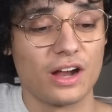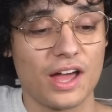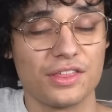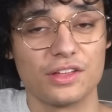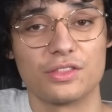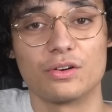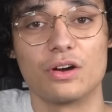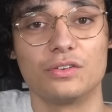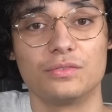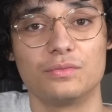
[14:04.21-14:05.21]
I think there
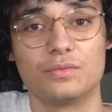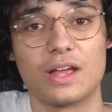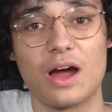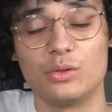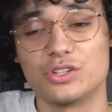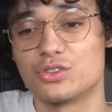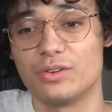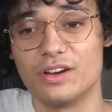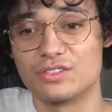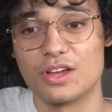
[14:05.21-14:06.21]
are countless
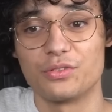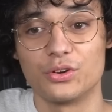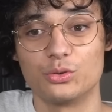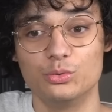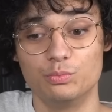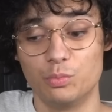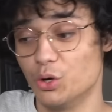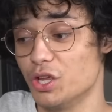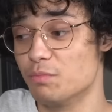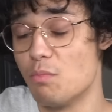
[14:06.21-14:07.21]
creators out there who
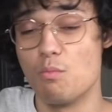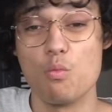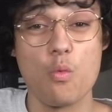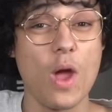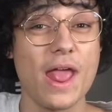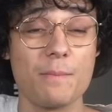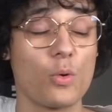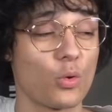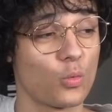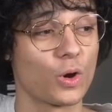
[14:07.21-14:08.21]
put in way
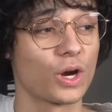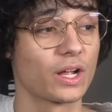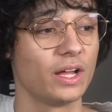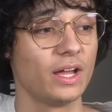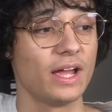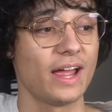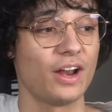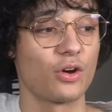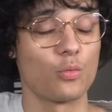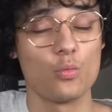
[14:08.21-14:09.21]
more work
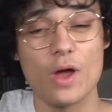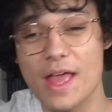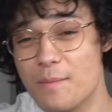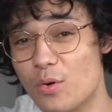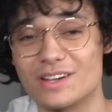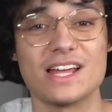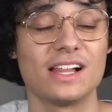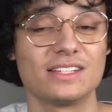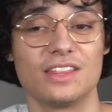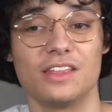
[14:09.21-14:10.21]
and are way more
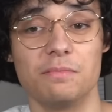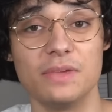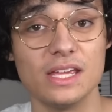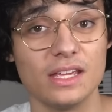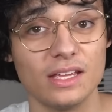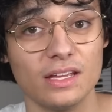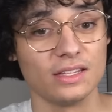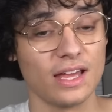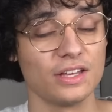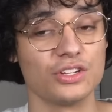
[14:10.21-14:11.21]
talented than me,
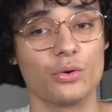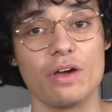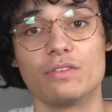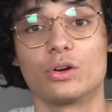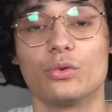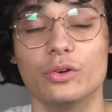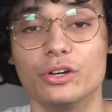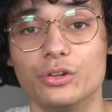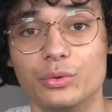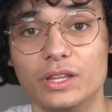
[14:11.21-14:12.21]
yet don't have a
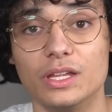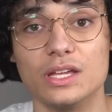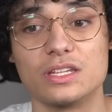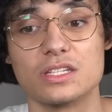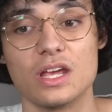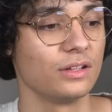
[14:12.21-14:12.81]
career doing this.